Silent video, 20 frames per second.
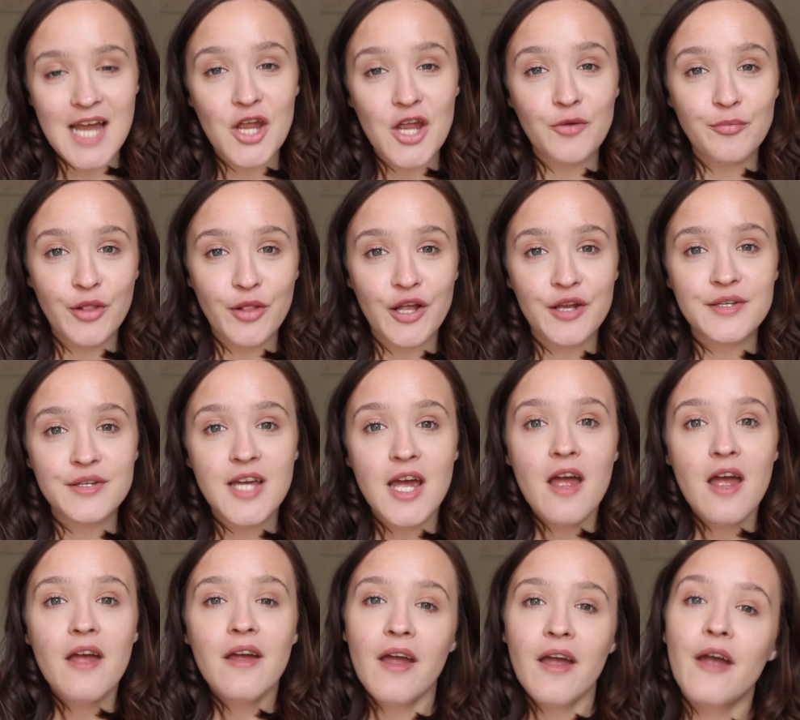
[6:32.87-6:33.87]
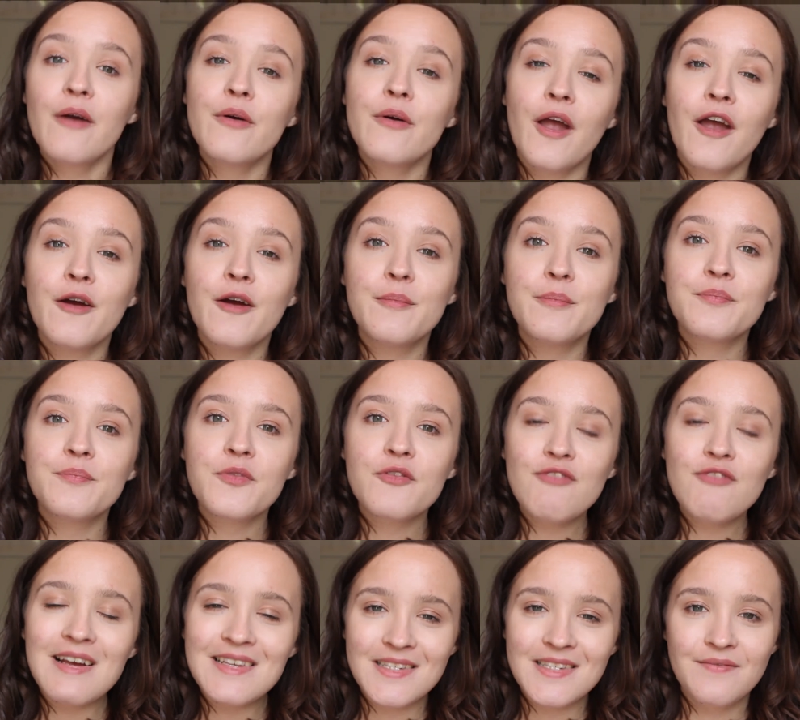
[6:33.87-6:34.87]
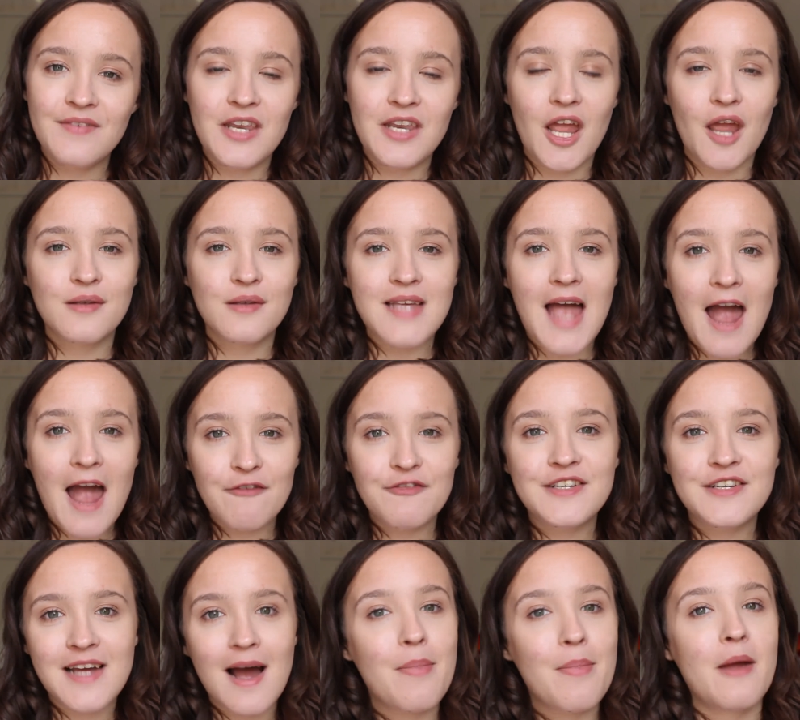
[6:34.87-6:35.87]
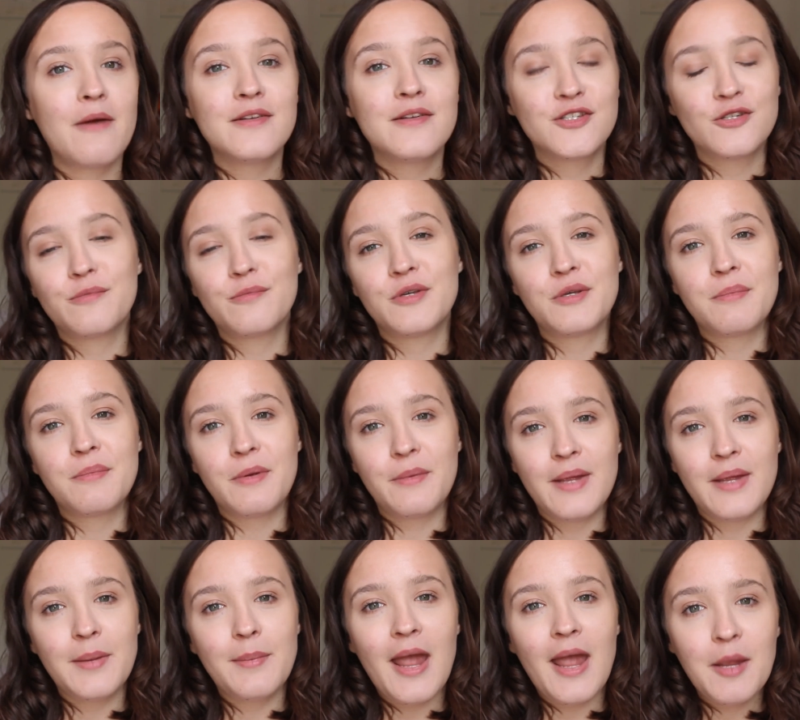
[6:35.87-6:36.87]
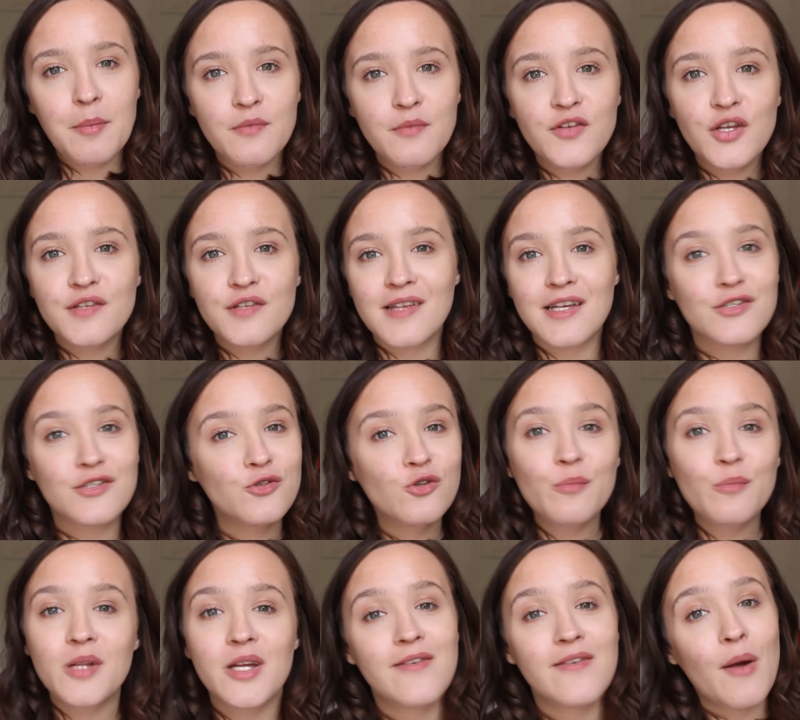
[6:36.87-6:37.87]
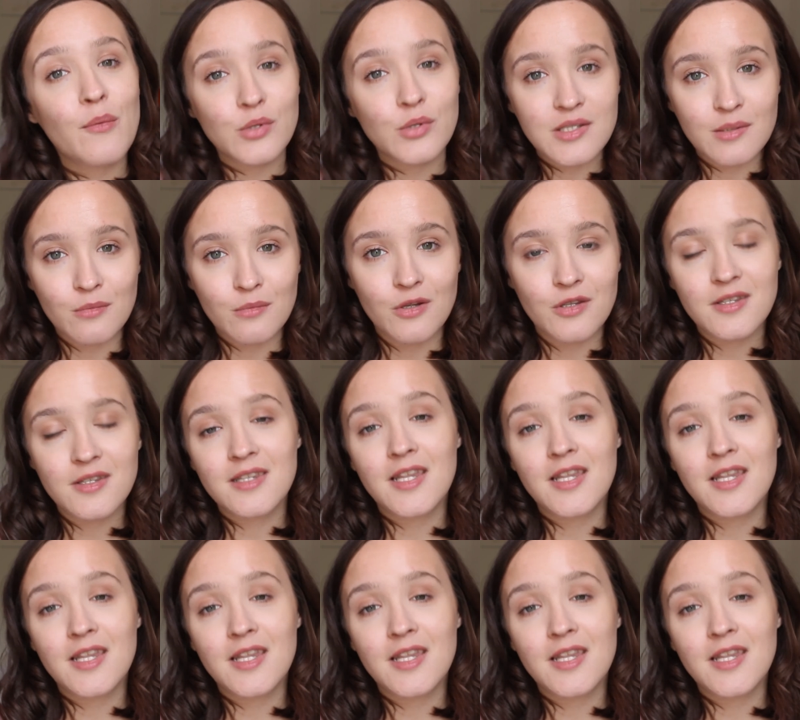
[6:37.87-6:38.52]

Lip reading: I upload wrestling videos every time there is a WWE pay-per-view, so that's normally around once a month.